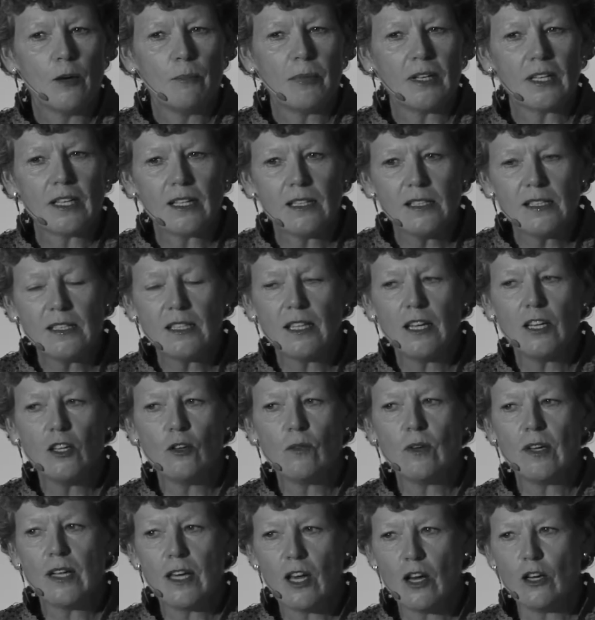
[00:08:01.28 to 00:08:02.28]
but
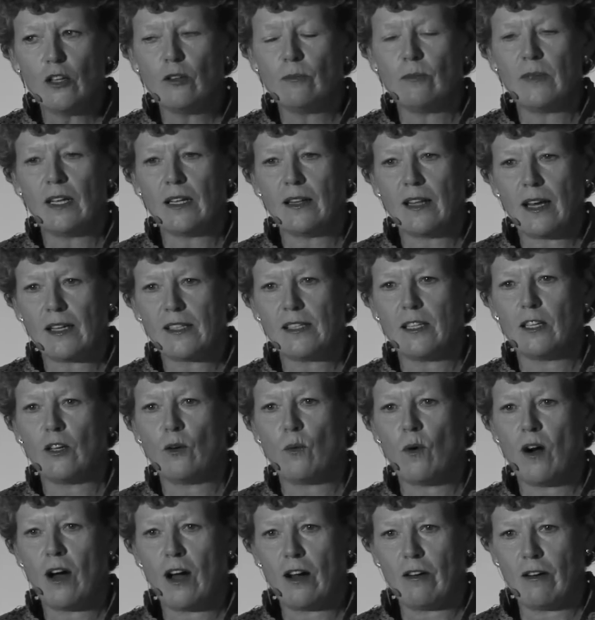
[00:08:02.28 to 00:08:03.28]
continually opening that
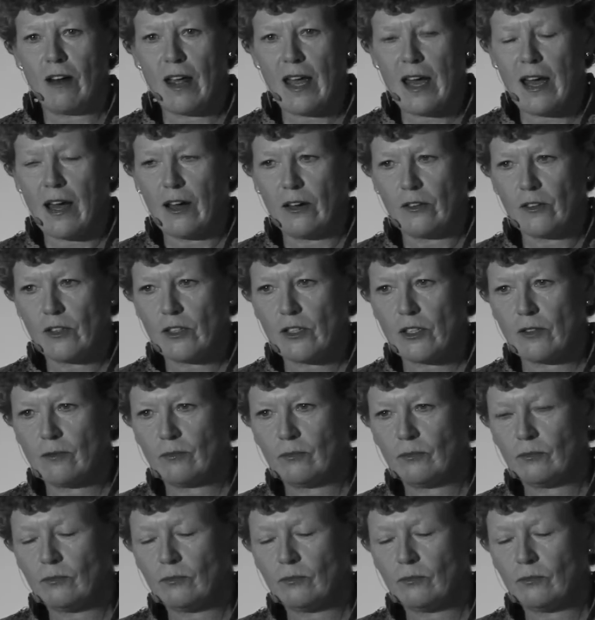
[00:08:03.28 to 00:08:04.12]
inquiry out.